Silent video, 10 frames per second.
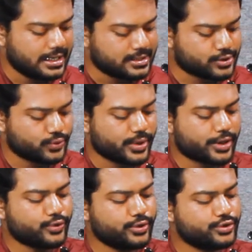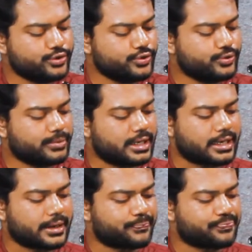So we are going to
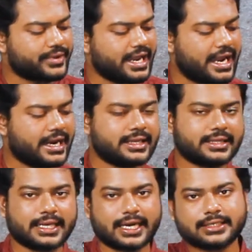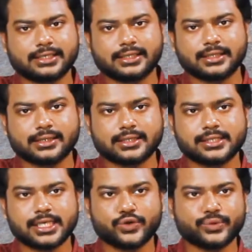add that
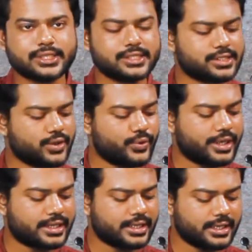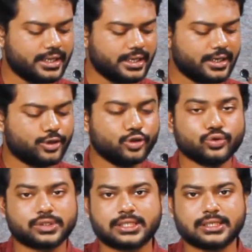sequence with
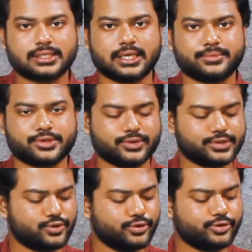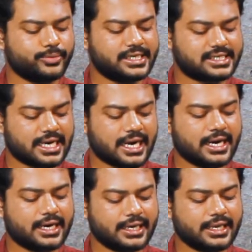notes this time. So it's going to be
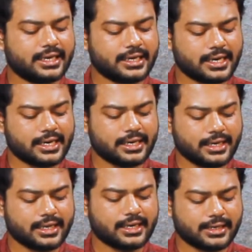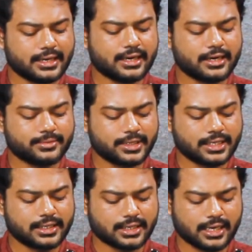sa, re, ga,
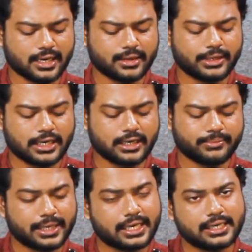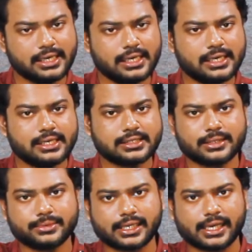ma, pa,
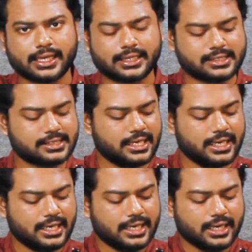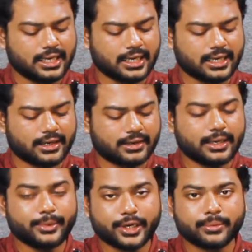something like this.
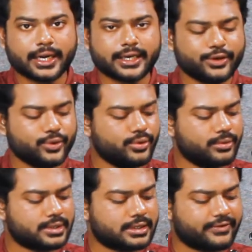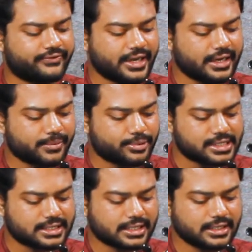Let me remind you, the finger
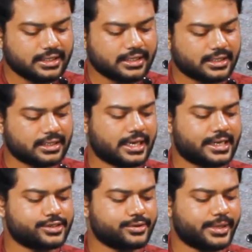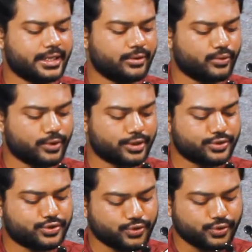position has to be
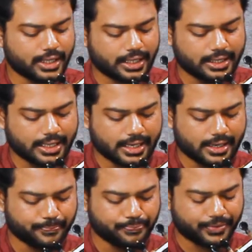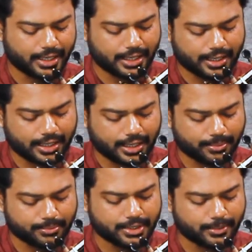1, 2, and then
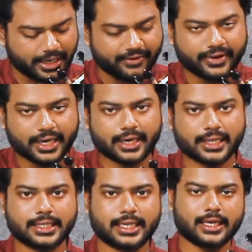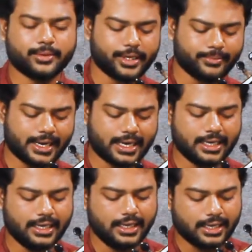the middle finger, and then coming
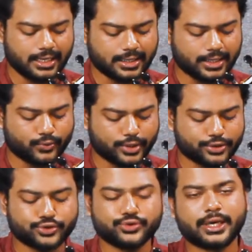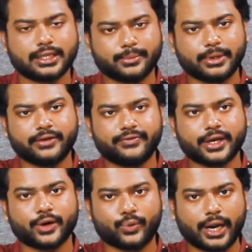back, and then 1, 2, and the middle
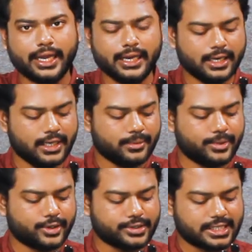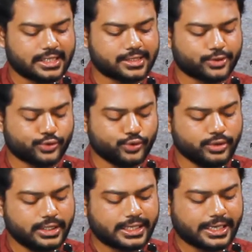finger. Why? Because it is a
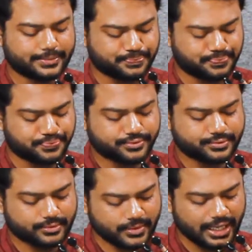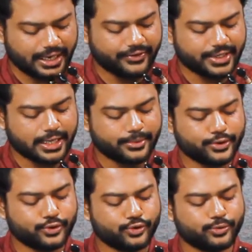rule that every time
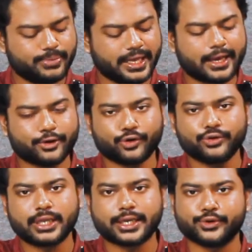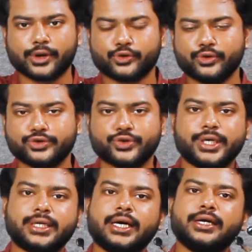you play a note that you are going to
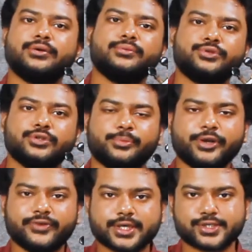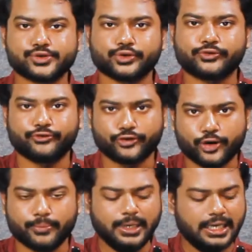return to the previous note
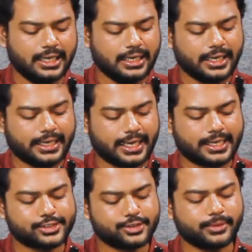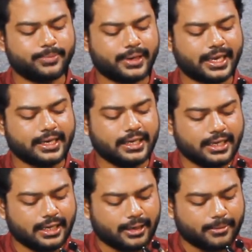from, it has to be played
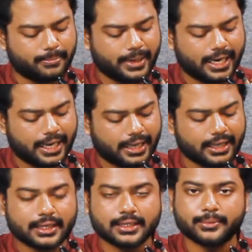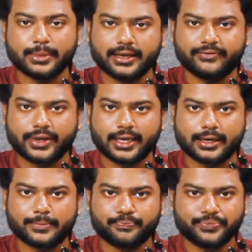by the middle
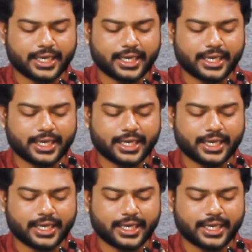finger.